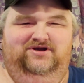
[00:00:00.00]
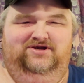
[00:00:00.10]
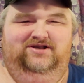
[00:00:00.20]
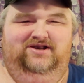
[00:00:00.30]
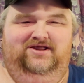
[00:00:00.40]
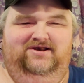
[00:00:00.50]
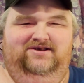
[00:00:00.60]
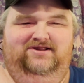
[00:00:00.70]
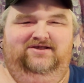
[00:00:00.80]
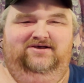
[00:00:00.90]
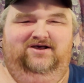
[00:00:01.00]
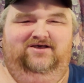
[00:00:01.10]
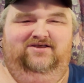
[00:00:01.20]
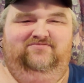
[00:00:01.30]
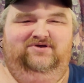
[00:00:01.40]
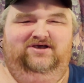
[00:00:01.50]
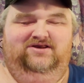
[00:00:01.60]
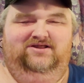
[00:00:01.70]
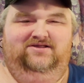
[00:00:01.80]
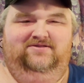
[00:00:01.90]
it, and I even got
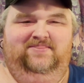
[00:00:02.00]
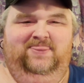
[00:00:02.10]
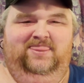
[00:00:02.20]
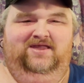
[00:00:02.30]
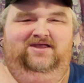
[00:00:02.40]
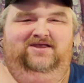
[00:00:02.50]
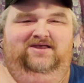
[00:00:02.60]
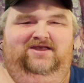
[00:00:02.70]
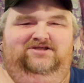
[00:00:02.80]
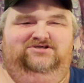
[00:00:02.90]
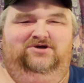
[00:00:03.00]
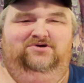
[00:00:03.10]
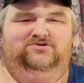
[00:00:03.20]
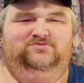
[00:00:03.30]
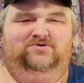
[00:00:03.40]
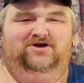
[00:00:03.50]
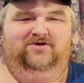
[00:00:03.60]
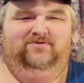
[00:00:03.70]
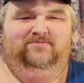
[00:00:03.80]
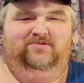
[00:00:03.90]
a, it shows what I
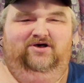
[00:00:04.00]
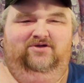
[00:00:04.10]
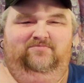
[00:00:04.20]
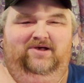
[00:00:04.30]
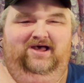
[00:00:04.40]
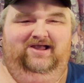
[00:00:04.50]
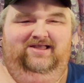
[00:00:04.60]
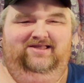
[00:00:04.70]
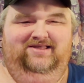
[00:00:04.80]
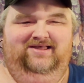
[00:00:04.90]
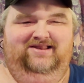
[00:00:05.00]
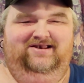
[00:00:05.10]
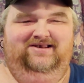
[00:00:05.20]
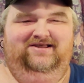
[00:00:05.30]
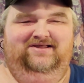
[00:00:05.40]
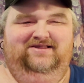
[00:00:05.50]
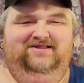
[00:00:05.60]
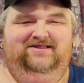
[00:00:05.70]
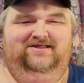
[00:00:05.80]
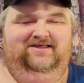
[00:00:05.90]
replied back, and
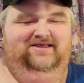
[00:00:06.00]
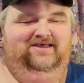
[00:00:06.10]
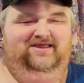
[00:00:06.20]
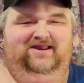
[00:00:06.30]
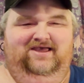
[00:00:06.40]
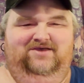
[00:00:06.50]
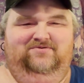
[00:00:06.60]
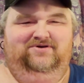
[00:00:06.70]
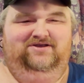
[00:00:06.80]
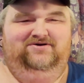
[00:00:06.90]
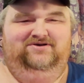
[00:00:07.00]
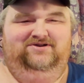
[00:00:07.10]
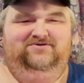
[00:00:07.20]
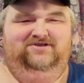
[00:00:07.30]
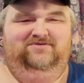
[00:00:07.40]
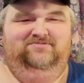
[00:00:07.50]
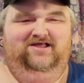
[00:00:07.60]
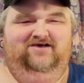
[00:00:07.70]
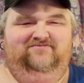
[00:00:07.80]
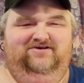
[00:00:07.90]
hey, what are you going to do? Keep
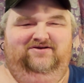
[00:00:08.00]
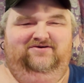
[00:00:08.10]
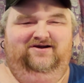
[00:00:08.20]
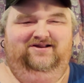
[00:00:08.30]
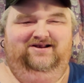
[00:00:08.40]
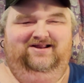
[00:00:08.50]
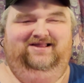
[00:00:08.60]
laughing, all right?